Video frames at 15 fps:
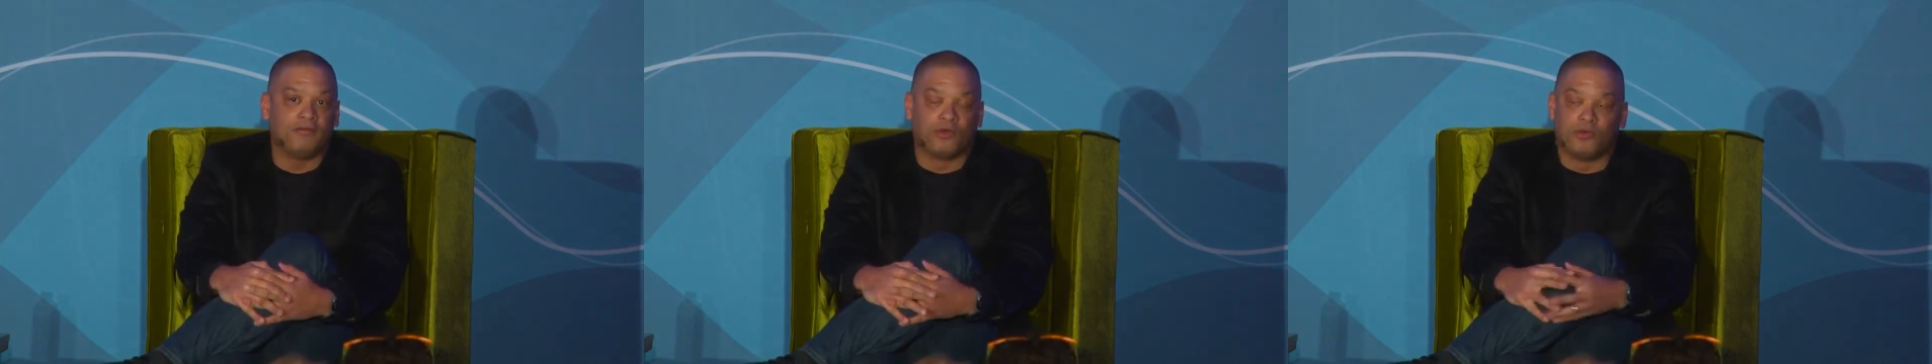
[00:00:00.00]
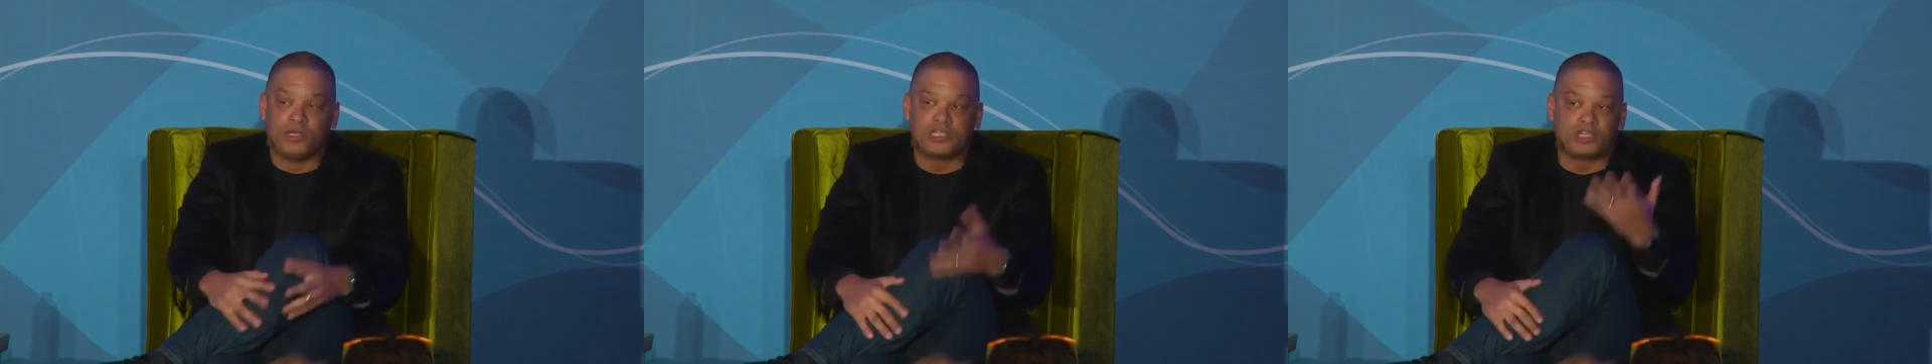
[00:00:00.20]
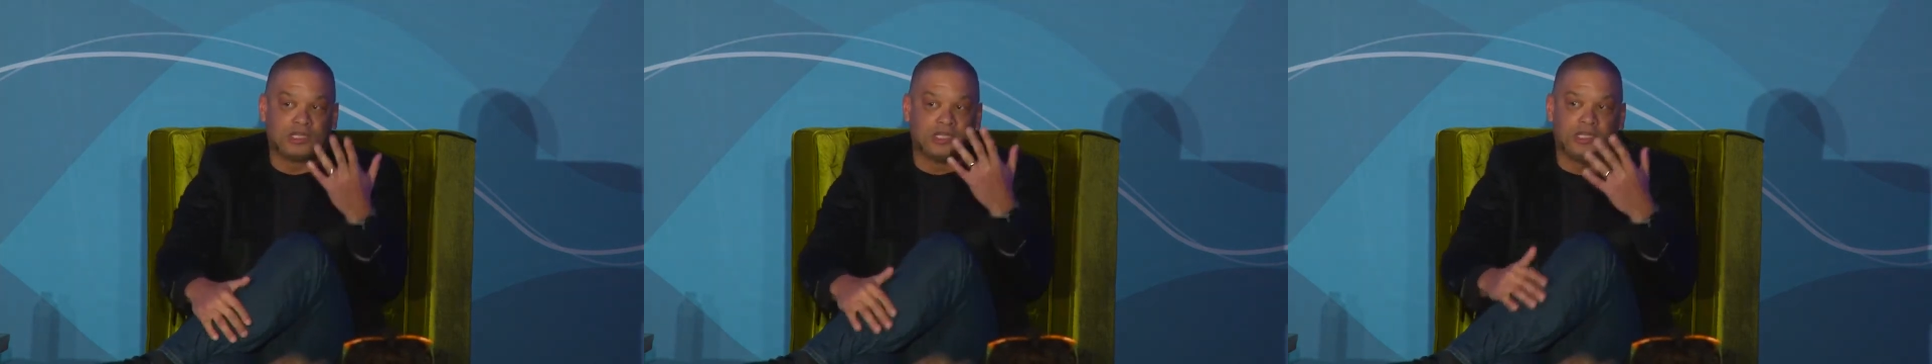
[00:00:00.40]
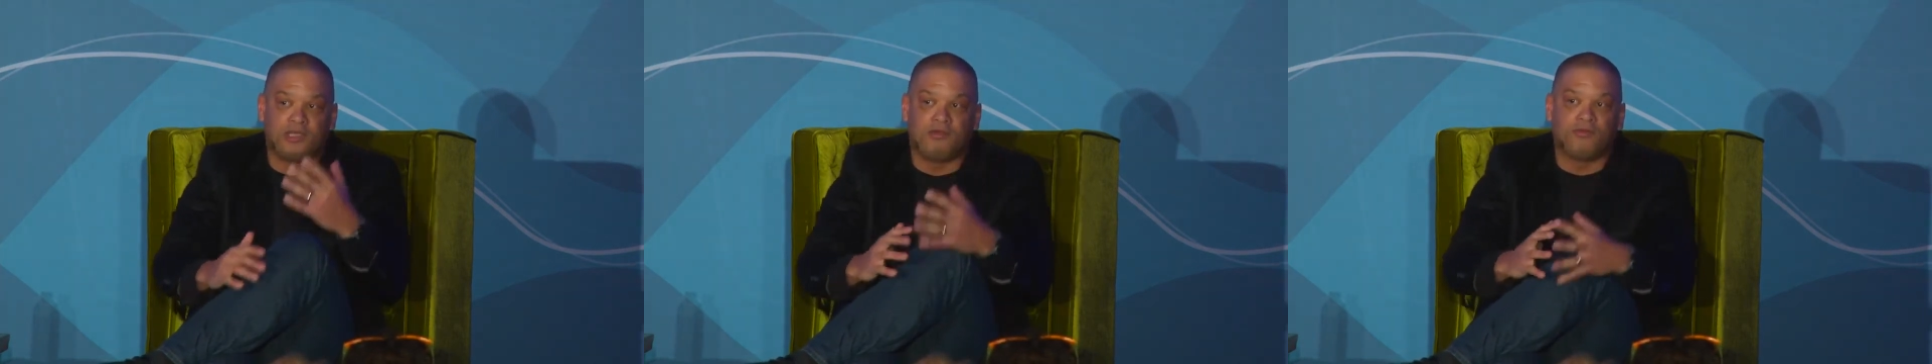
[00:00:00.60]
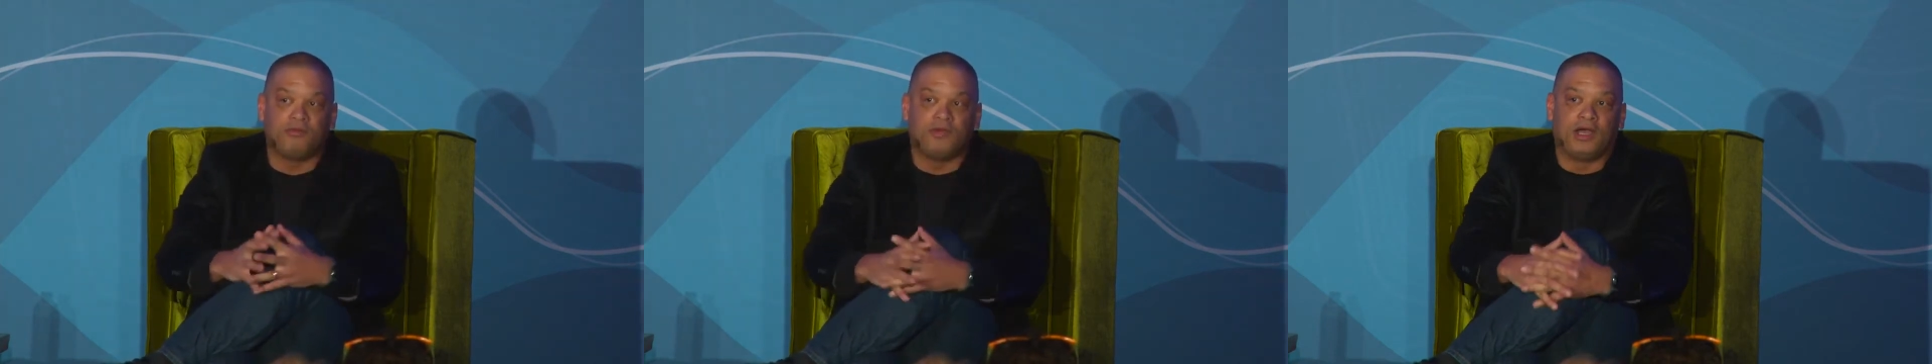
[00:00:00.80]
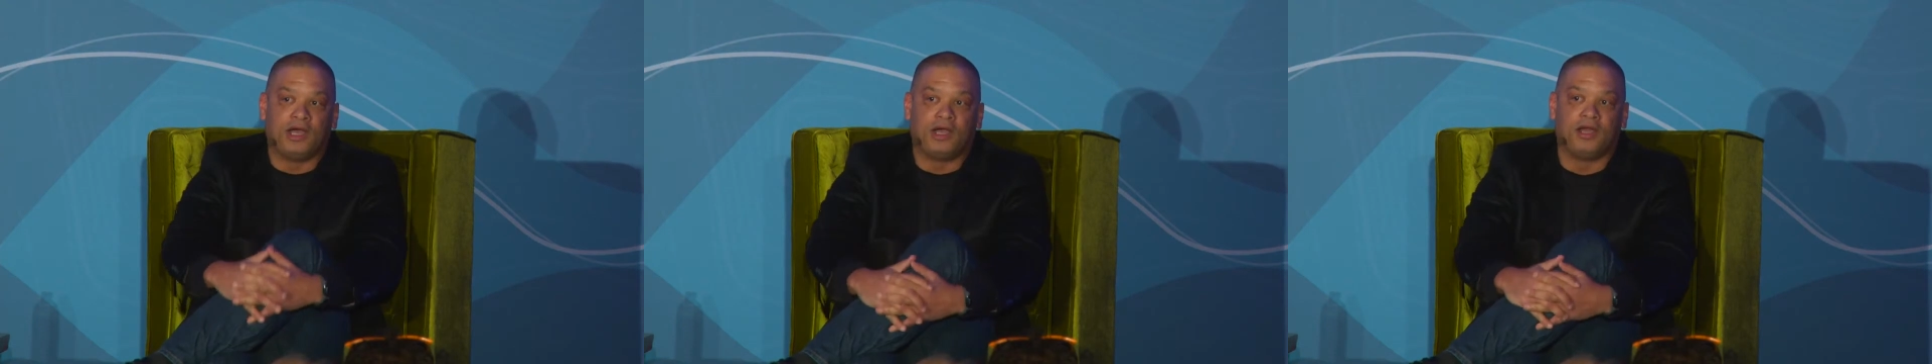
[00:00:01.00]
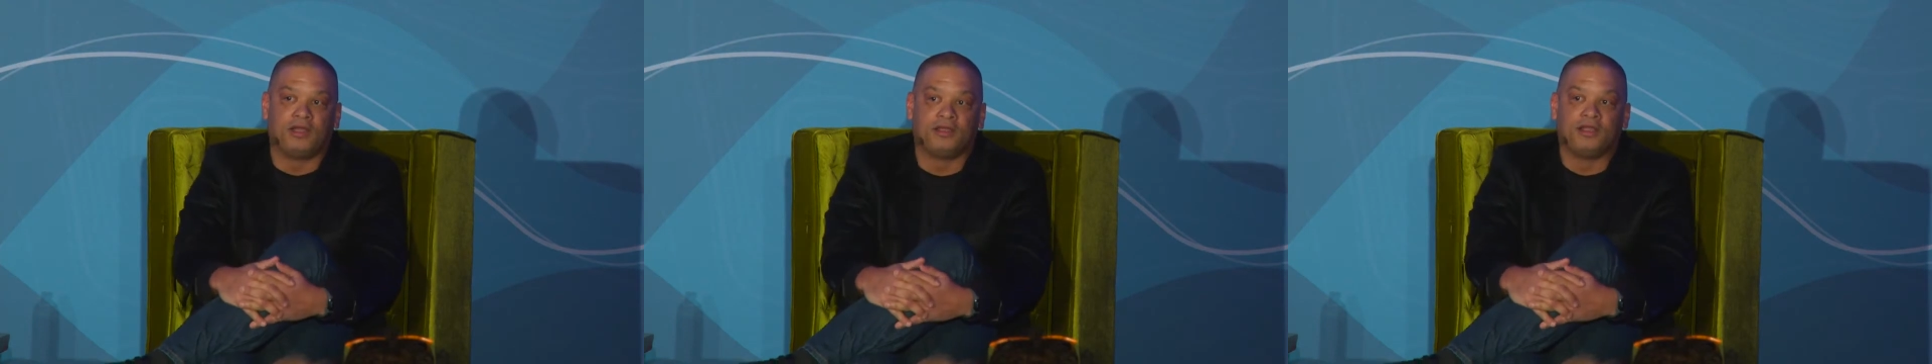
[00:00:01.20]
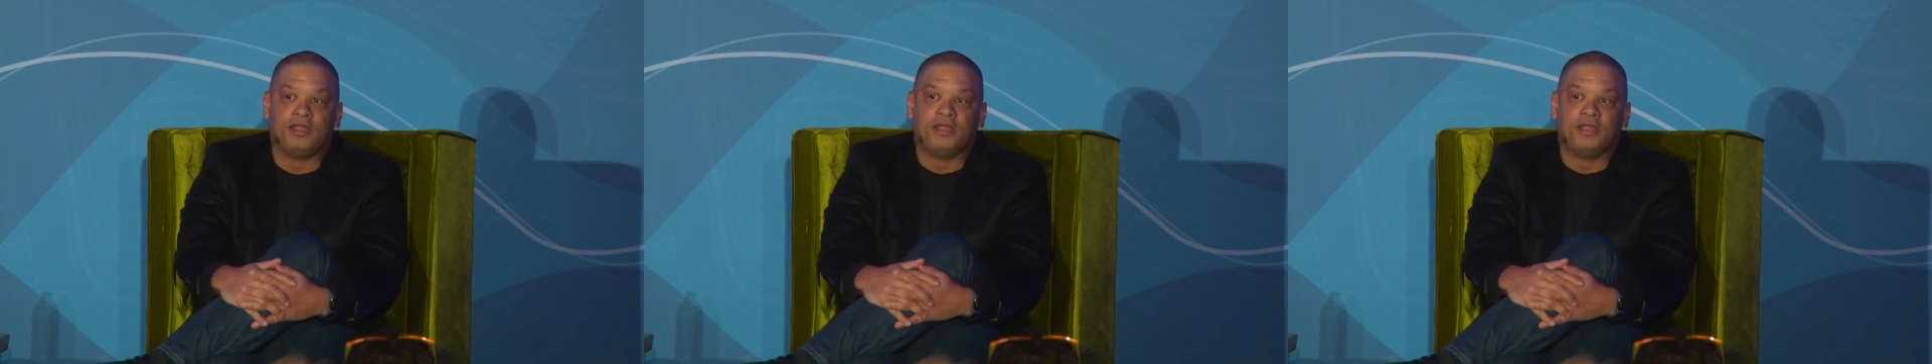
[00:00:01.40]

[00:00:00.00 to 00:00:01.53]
originally uh,